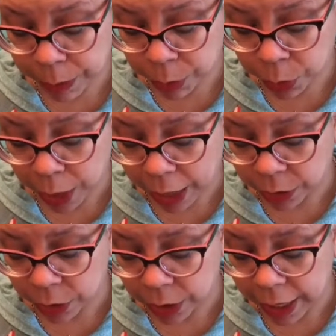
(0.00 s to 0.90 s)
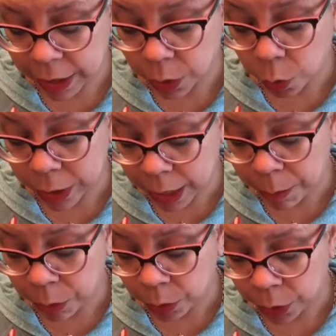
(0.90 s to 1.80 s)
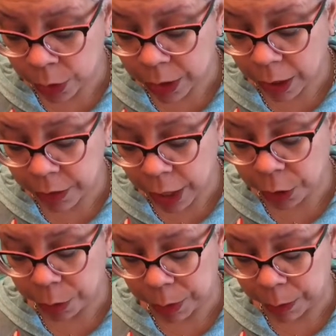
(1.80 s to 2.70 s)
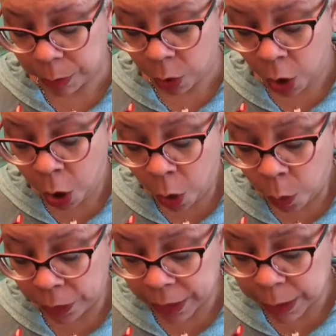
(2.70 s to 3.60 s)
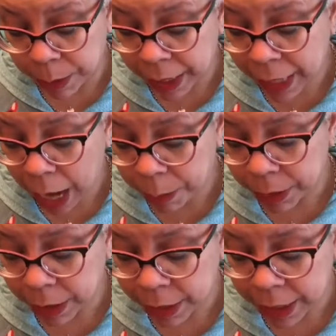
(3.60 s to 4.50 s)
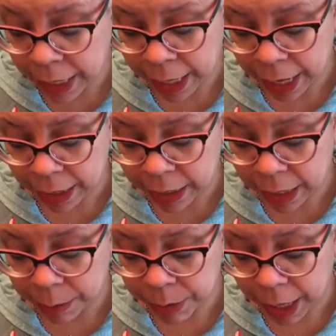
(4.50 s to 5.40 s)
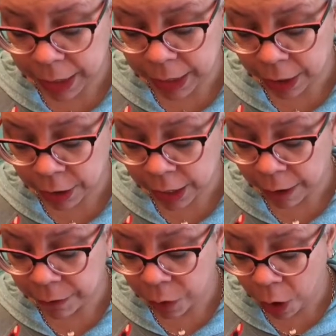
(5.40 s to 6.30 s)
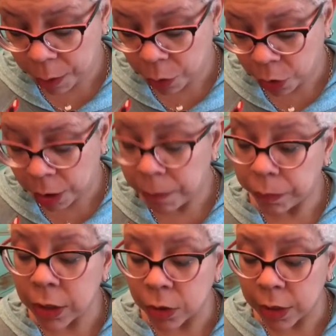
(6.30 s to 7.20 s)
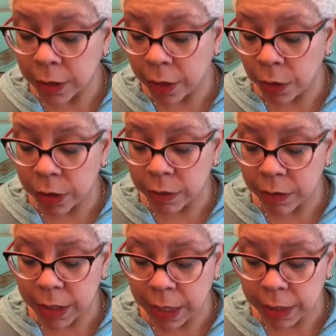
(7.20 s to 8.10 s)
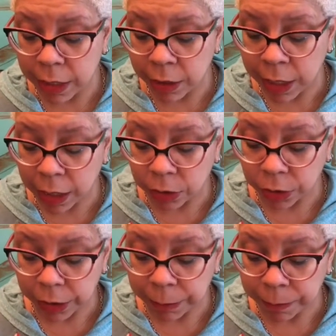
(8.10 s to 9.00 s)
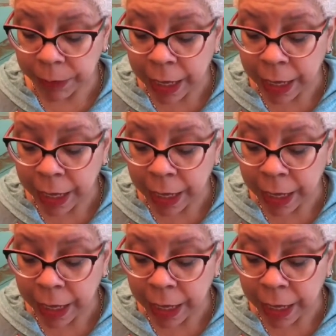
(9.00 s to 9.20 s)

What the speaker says: people who exercise resembled those of younger people, with as many capillaries and enzymes as theirs and far more muscles than those of the sedentary elderly.